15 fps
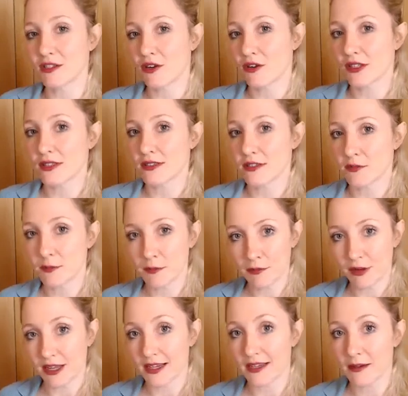logins have been
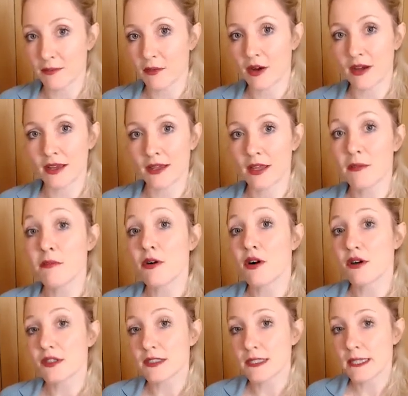plaguing my
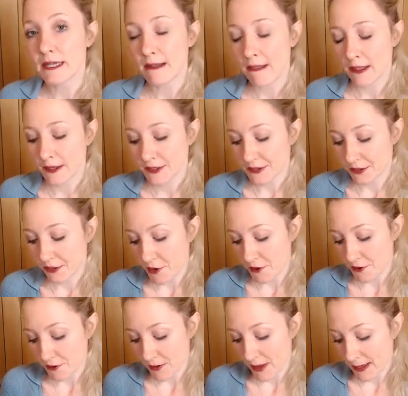inbox.
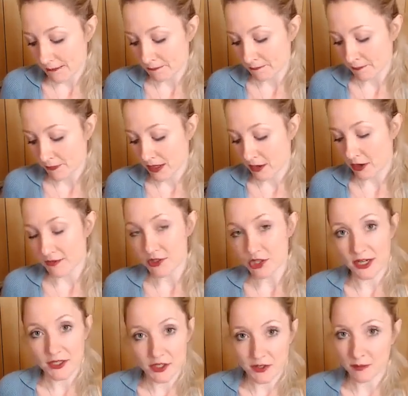So I've
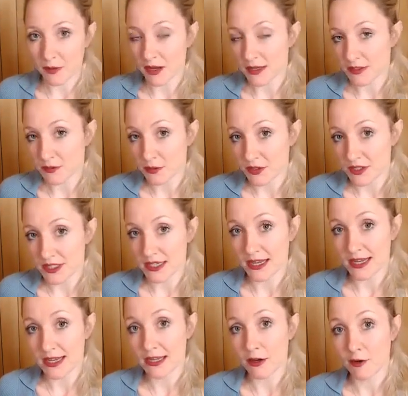changed the password
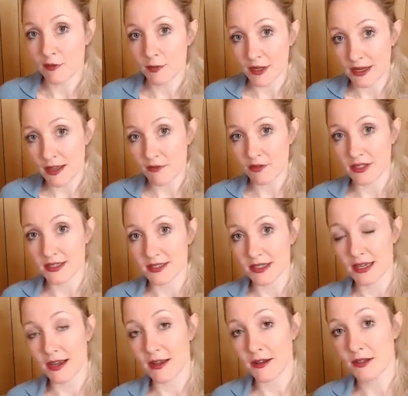today of my Netflix
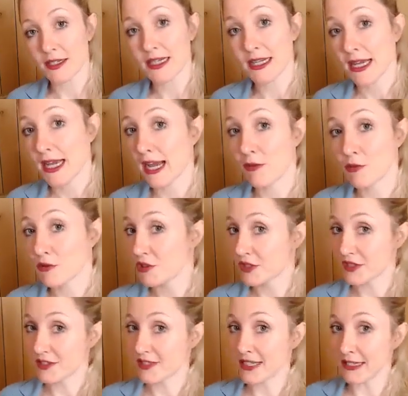account, and we'll
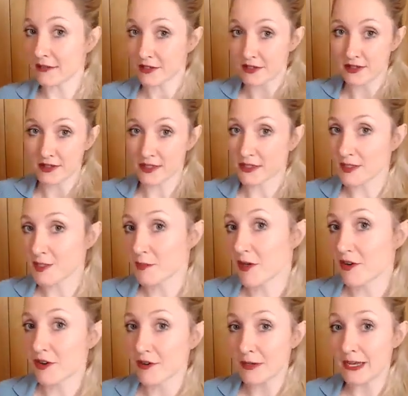just see. This is an
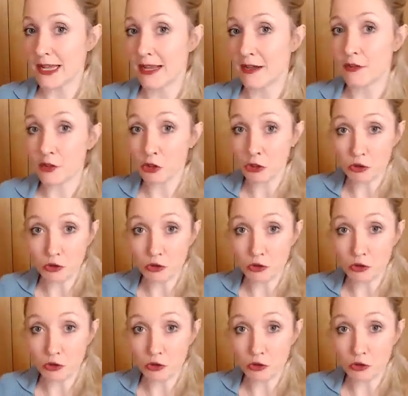experiment now that